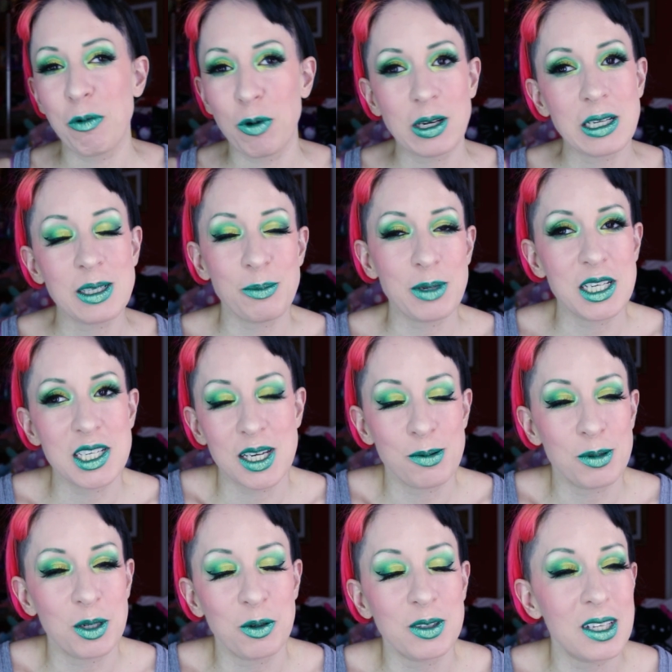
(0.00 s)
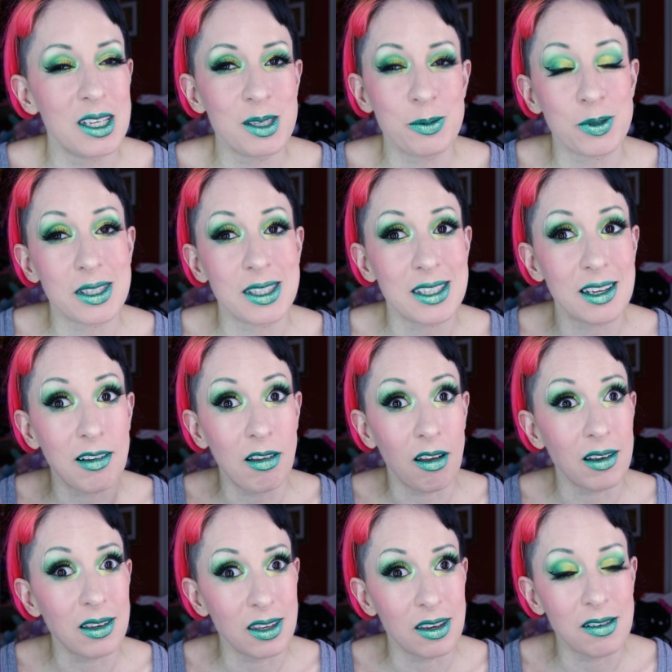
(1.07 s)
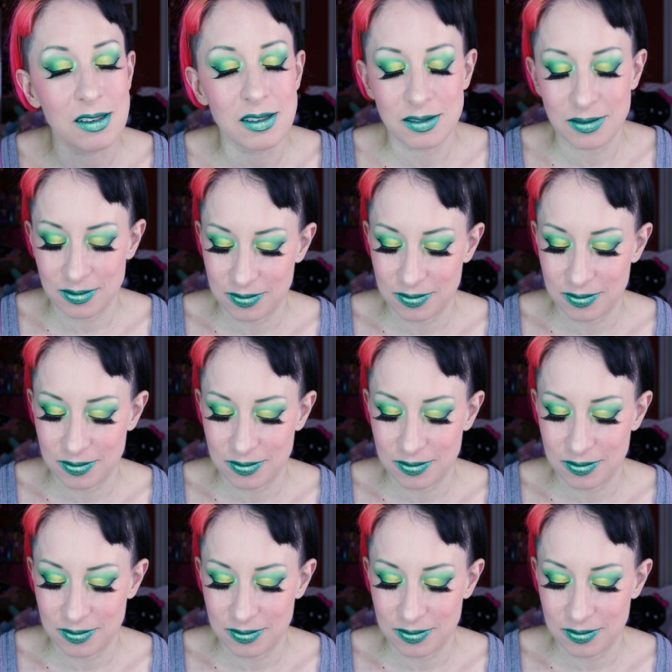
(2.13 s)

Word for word: I wanted to be cheap doing this but still look cute.